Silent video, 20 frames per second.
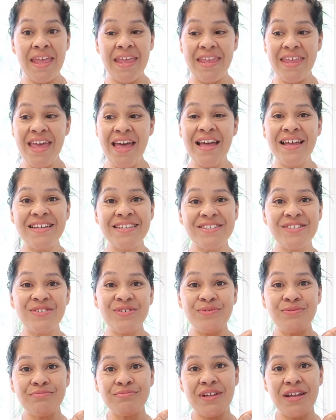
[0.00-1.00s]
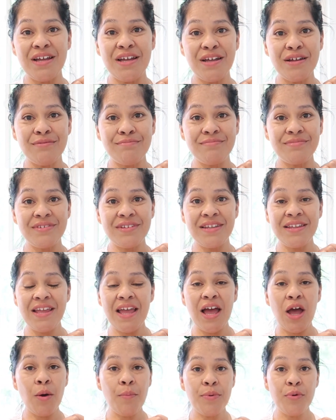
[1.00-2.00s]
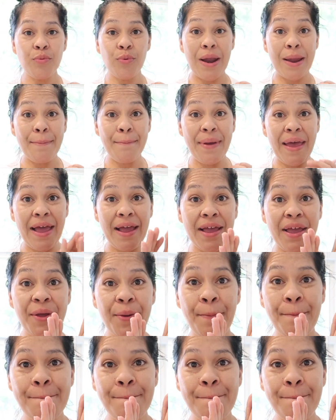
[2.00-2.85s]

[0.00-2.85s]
yeah, so um I'll be right back.